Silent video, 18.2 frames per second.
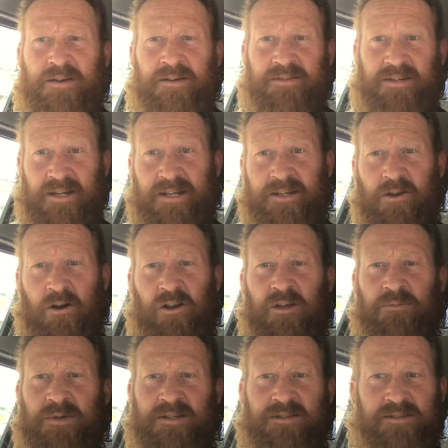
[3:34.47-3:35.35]
D
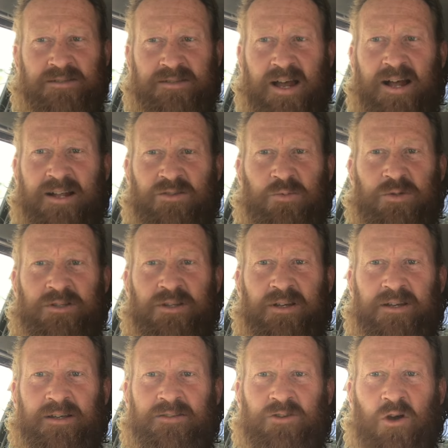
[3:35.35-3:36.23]
column starts with
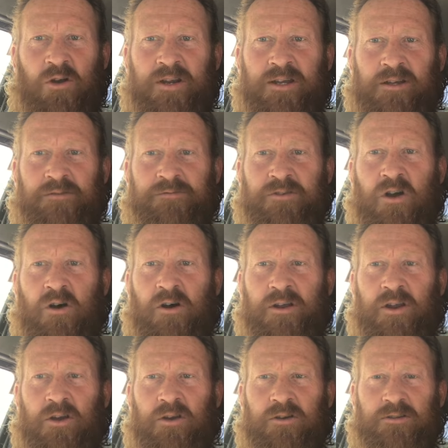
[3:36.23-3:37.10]
the tonic of
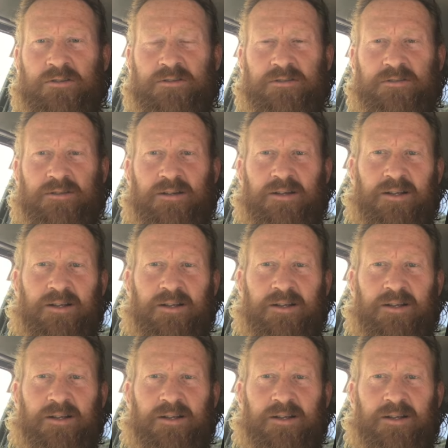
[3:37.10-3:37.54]
9 hertz,